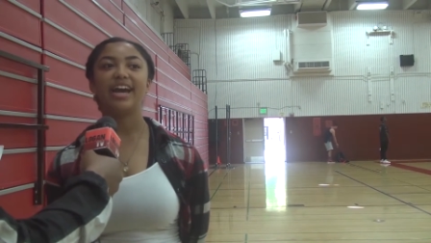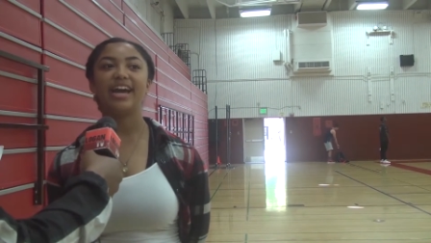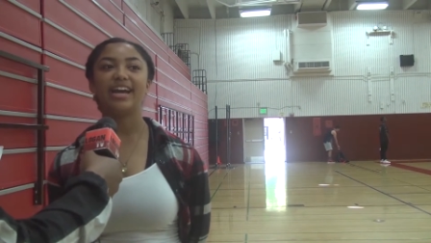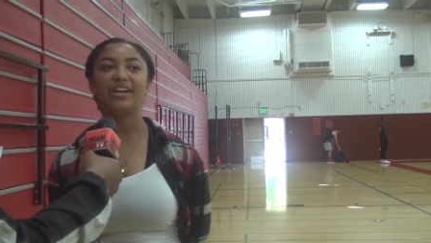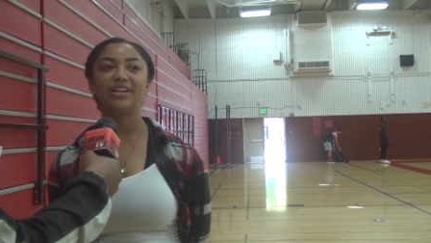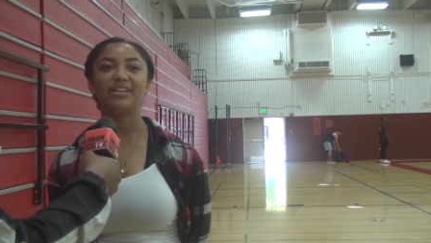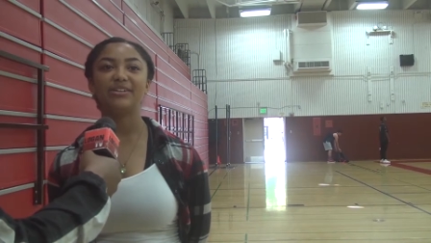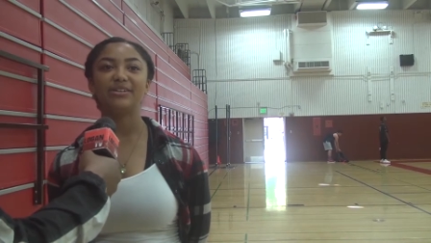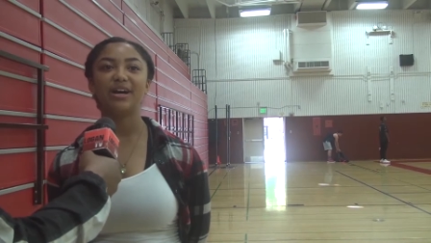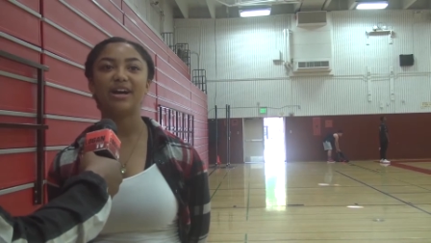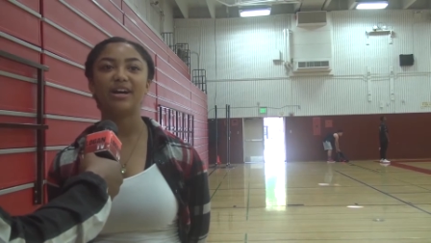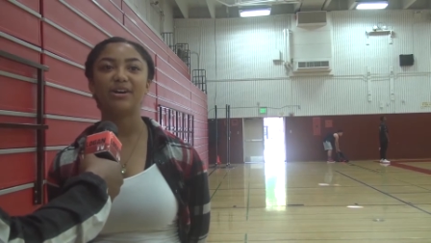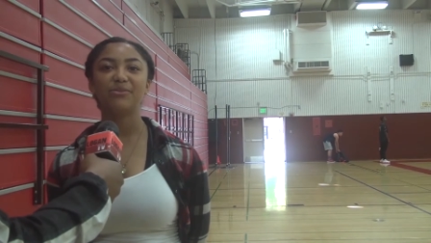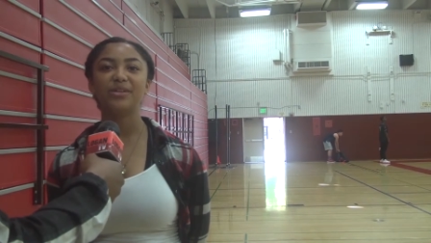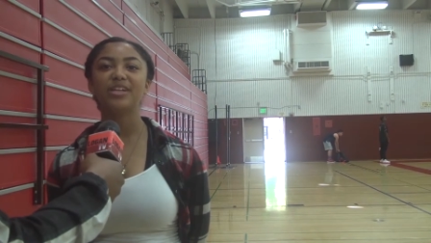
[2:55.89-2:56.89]
And
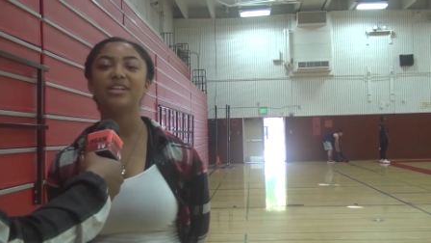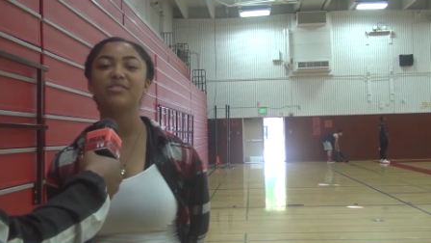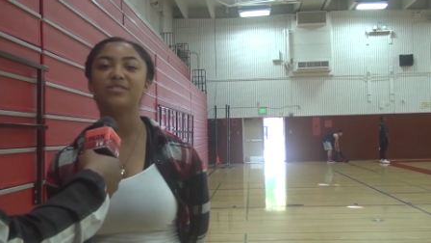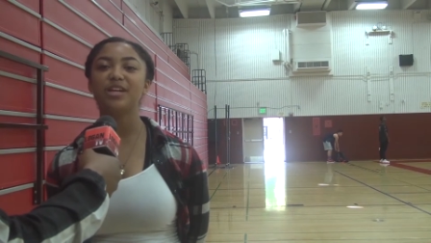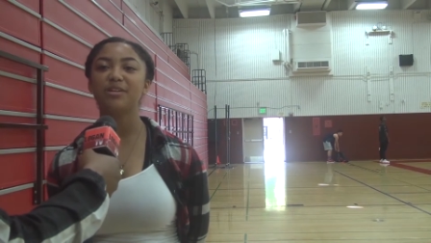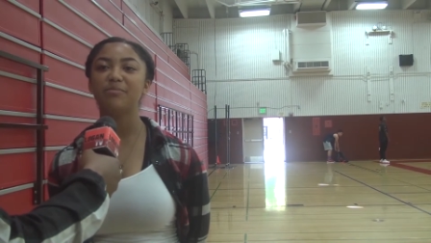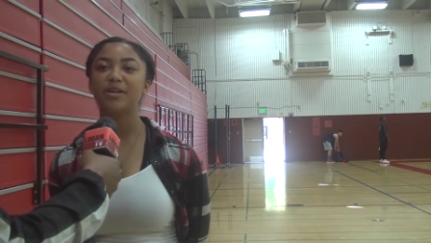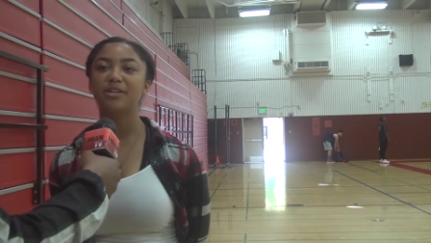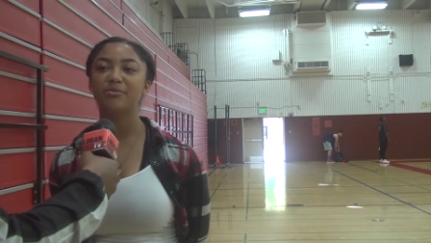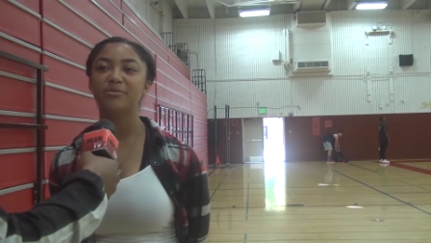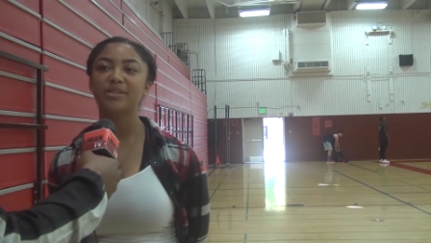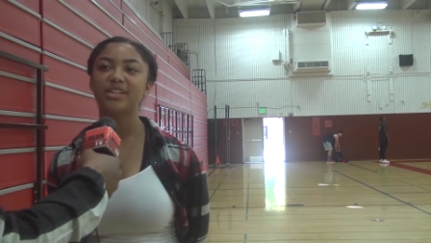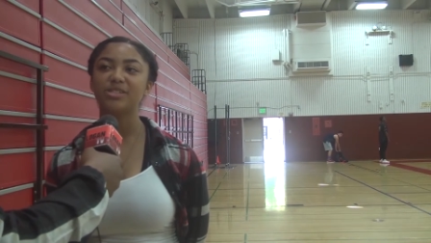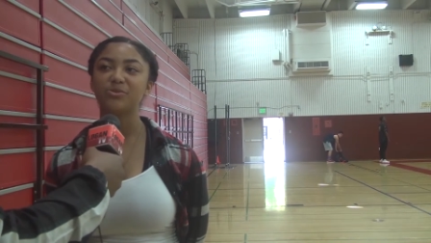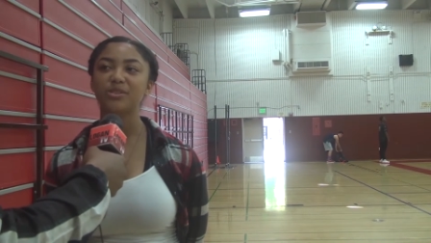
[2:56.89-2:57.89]
uh, we could have done better
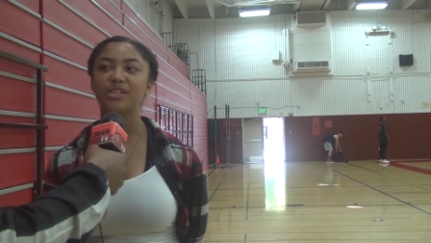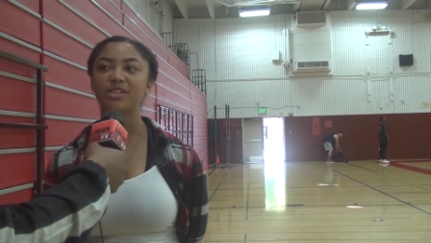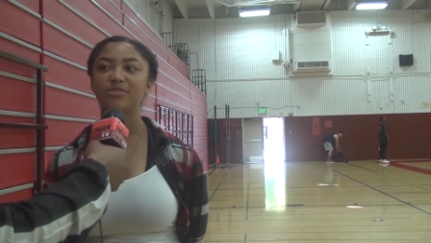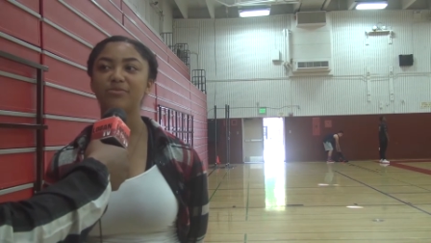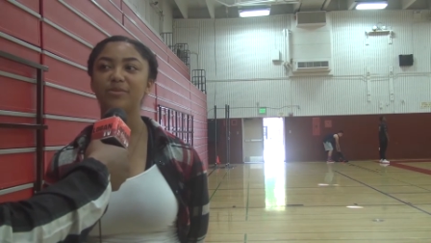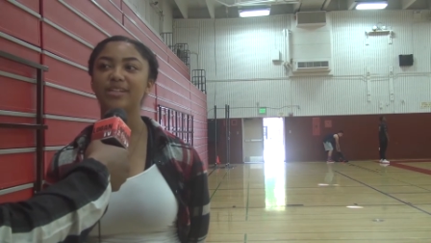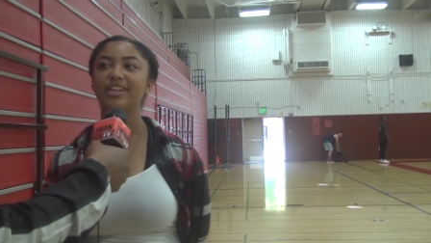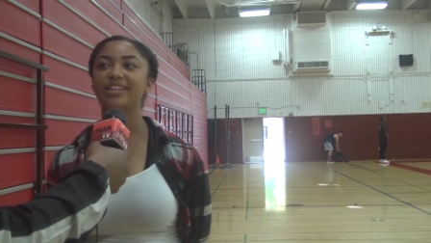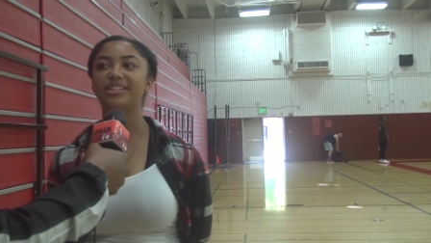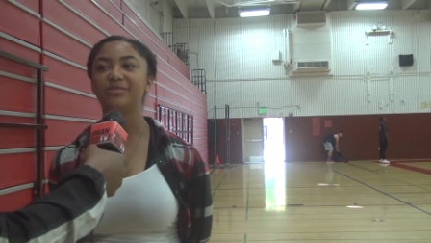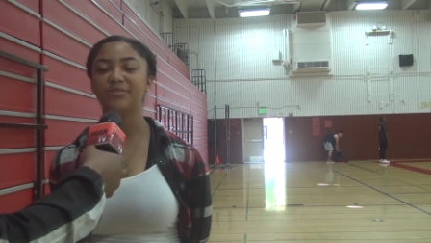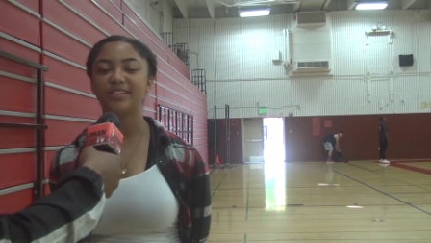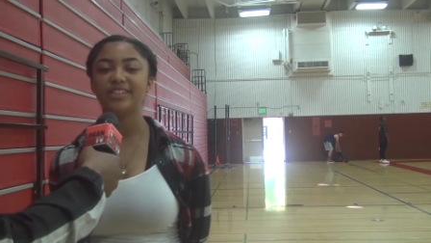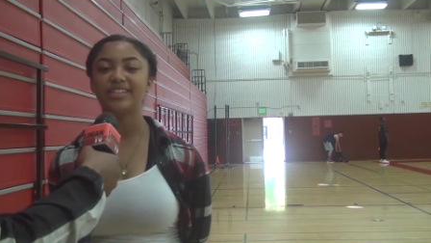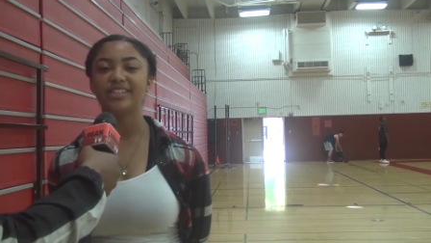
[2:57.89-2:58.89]
because we could have been
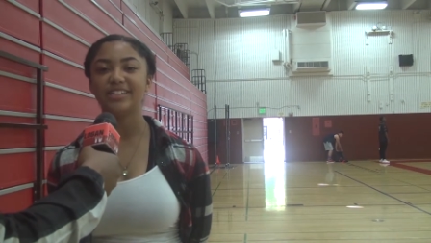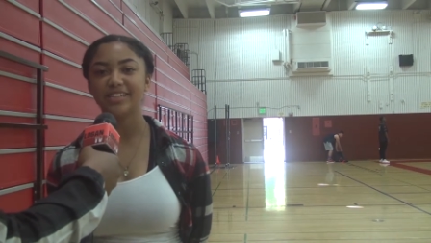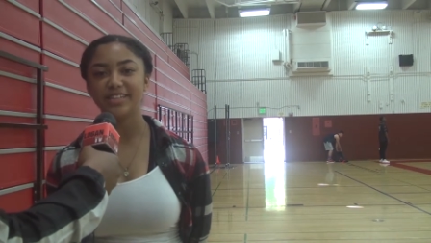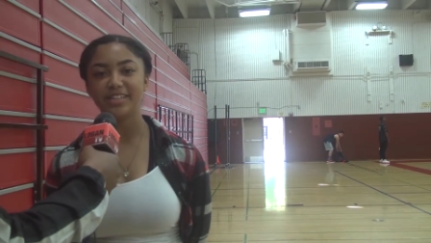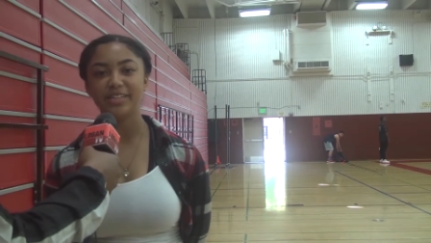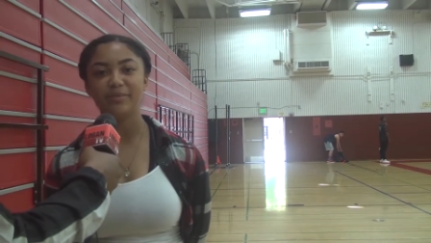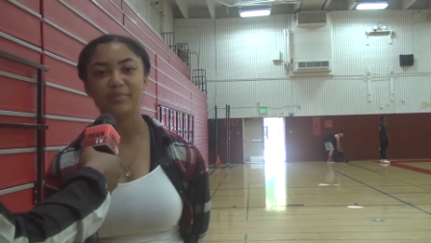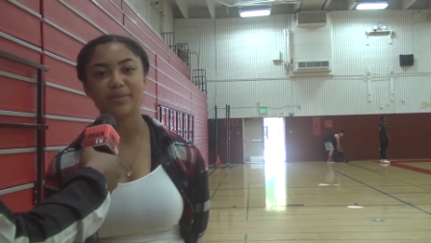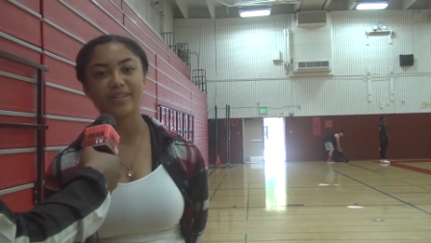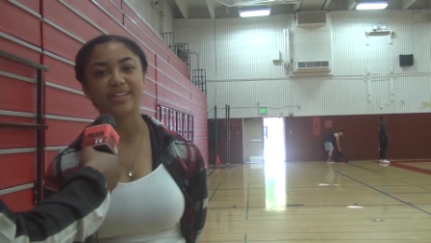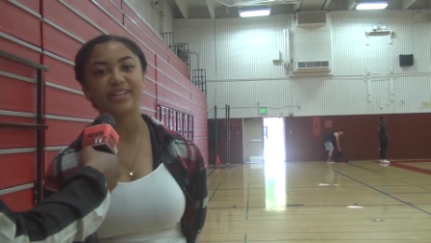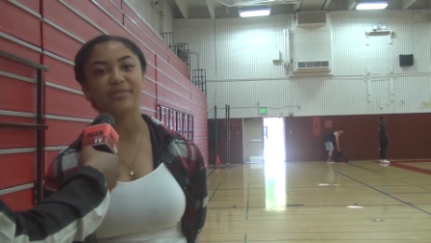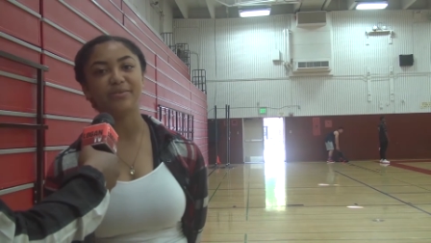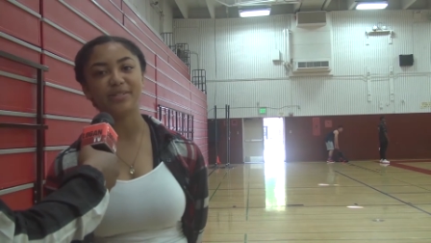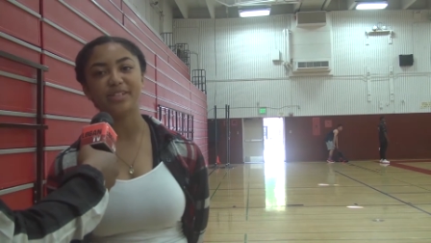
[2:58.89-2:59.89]
undefeated in league,
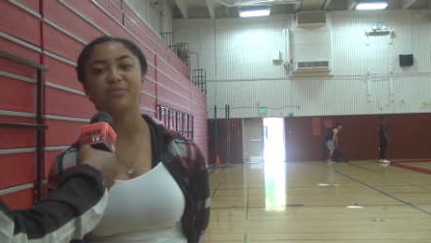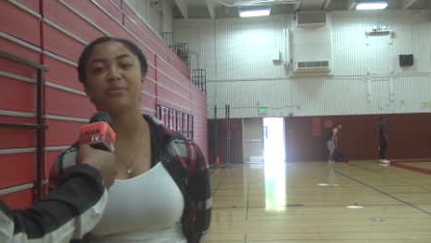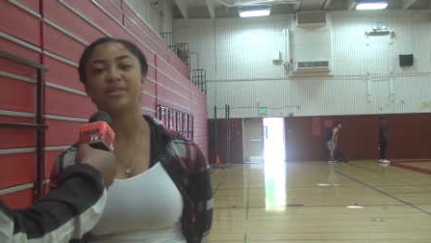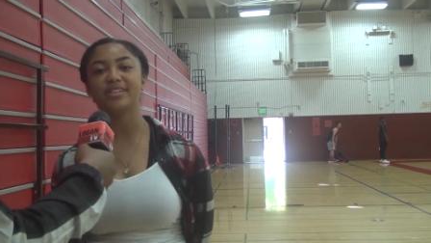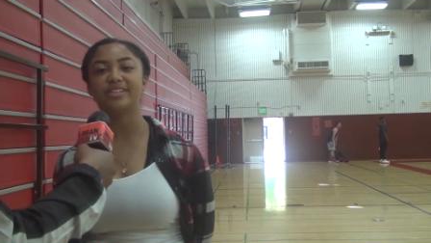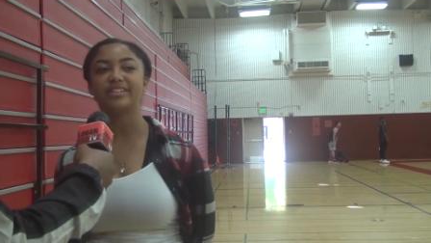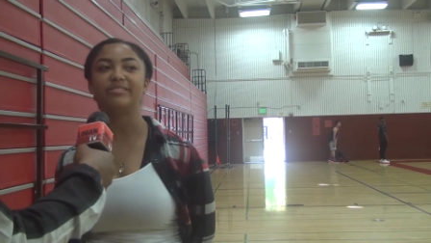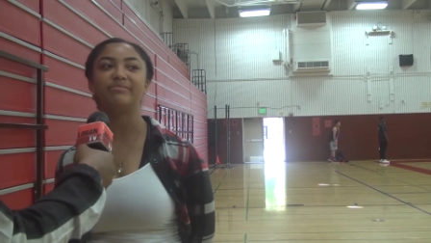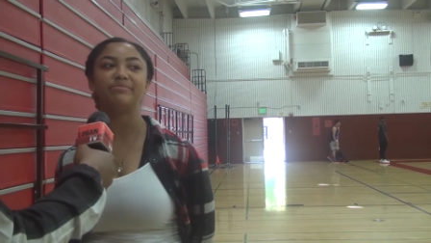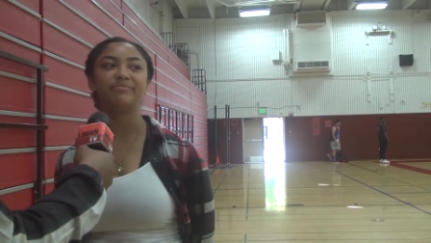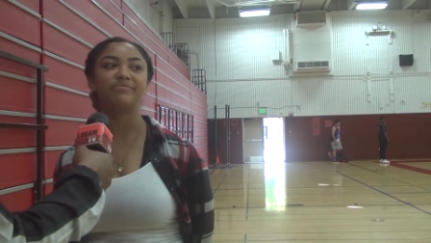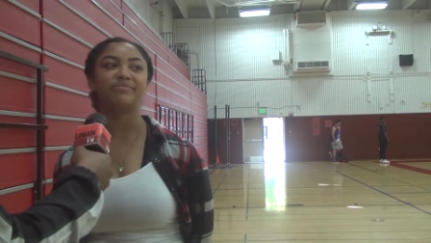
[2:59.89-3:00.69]
but we did pretty good.